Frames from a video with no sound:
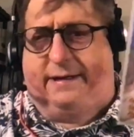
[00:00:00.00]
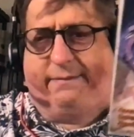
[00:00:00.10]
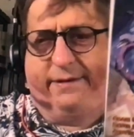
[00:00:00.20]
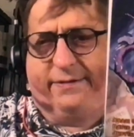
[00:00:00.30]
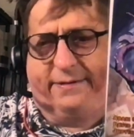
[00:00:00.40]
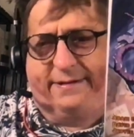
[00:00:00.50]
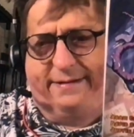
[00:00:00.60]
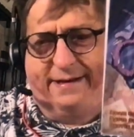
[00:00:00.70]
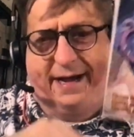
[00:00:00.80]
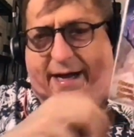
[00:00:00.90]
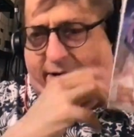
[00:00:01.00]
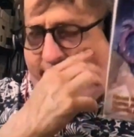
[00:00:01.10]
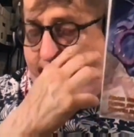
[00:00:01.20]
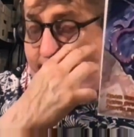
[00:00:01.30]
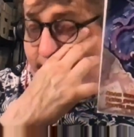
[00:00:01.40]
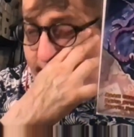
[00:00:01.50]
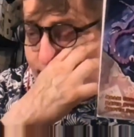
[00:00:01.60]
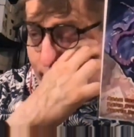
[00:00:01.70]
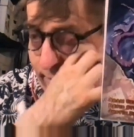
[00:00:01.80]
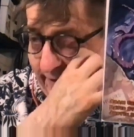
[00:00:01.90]
This was not
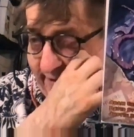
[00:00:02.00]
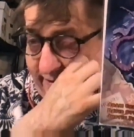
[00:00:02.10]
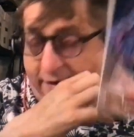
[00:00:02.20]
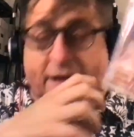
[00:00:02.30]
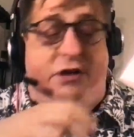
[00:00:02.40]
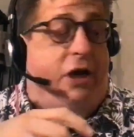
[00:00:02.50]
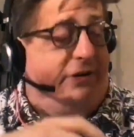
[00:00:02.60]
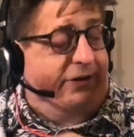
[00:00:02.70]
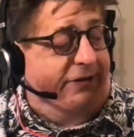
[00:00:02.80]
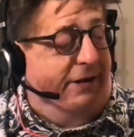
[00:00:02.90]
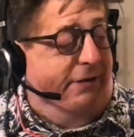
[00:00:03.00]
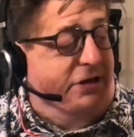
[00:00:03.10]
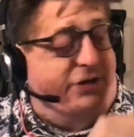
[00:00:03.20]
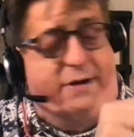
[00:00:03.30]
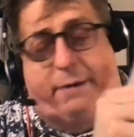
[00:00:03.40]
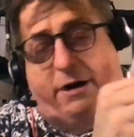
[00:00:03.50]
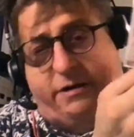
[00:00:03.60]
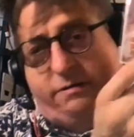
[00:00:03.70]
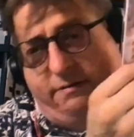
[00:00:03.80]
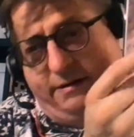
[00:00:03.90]
great, other than Justin's lettering, Justin
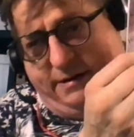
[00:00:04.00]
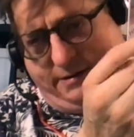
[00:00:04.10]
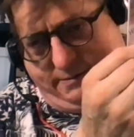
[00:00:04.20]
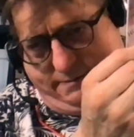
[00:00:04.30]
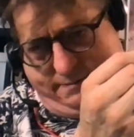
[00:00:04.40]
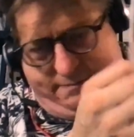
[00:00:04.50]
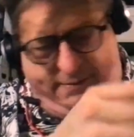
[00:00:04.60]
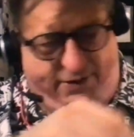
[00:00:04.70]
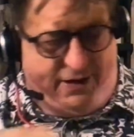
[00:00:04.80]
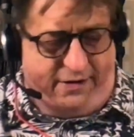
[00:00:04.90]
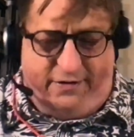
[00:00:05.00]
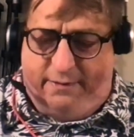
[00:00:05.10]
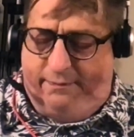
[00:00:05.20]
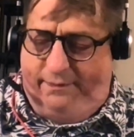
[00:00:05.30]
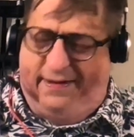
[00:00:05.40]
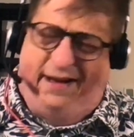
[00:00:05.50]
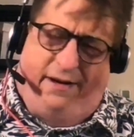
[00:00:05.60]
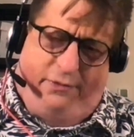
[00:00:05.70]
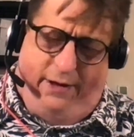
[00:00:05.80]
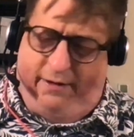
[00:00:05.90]
Birch. He's on YouTube and on
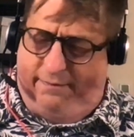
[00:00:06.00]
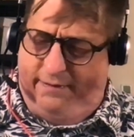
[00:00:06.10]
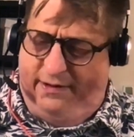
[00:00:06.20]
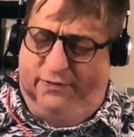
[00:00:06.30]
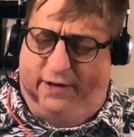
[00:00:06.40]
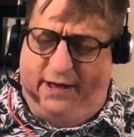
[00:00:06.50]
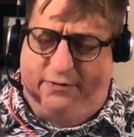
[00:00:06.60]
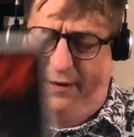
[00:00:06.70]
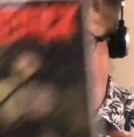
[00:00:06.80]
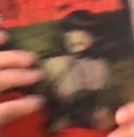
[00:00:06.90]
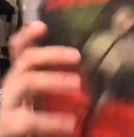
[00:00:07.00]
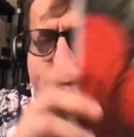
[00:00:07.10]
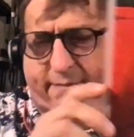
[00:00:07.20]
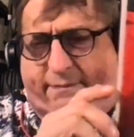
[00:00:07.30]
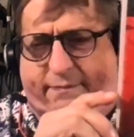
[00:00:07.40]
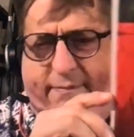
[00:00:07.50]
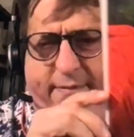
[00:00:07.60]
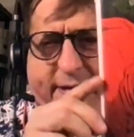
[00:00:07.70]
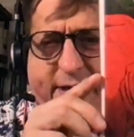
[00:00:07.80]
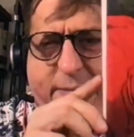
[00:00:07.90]
Twitter. It's funny on Twitter.
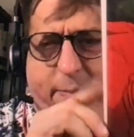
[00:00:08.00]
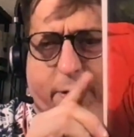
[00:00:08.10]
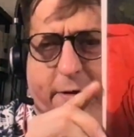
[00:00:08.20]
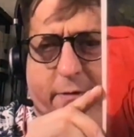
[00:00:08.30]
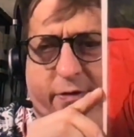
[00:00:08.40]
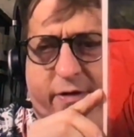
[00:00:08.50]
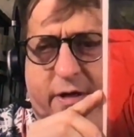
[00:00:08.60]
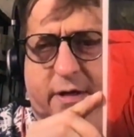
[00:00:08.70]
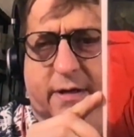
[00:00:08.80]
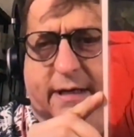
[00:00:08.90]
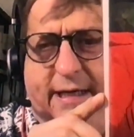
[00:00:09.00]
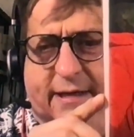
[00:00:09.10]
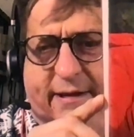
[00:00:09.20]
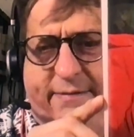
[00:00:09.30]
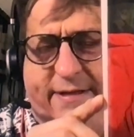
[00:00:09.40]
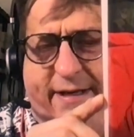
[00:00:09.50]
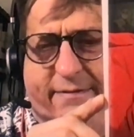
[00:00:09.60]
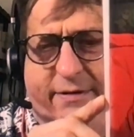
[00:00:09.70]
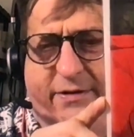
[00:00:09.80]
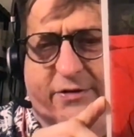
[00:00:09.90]
Eats pepperoni rolls. Lovesick,
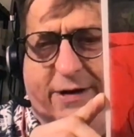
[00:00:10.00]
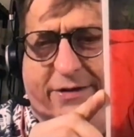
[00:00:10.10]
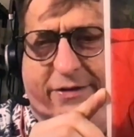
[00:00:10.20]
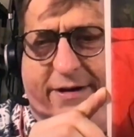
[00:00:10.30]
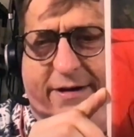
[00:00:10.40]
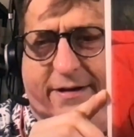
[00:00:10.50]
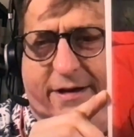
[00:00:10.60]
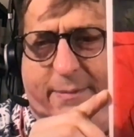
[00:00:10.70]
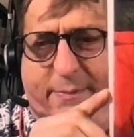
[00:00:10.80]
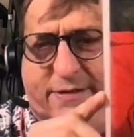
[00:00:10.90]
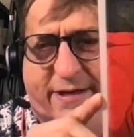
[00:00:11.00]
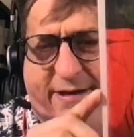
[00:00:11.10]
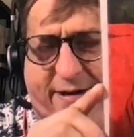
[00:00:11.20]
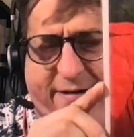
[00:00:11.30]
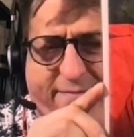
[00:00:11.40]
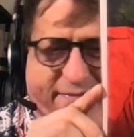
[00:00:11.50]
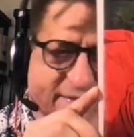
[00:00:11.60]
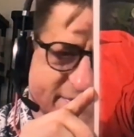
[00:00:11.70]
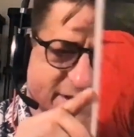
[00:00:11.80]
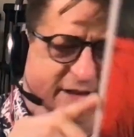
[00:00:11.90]
which is translated and a little bit bizarre.
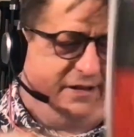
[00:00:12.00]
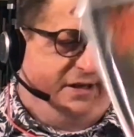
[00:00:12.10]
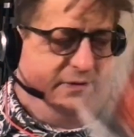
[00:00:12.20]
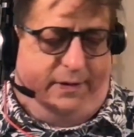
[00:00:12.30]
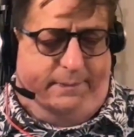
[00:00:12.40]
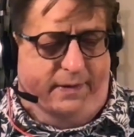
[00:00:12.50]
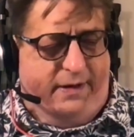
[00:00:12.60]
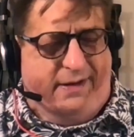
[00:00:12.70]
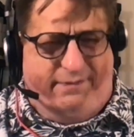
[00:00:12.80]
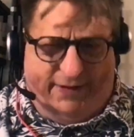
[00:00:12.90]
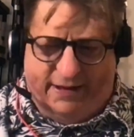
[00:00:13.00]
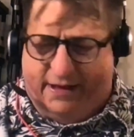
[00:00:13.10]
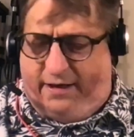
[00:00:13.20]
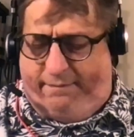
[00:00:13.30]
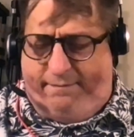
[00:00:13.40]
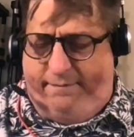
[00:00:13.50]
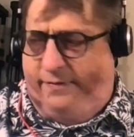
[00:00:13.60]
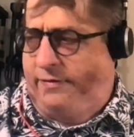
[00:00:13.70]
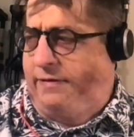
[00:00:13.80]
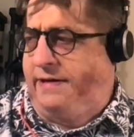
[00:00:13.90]
Dig the cover. Dig the art.
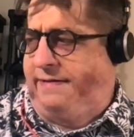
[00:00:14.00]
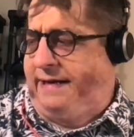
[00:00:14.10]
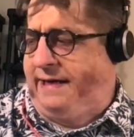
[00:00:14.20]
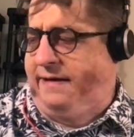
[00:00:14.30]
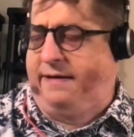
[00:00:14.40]
Stories, eh.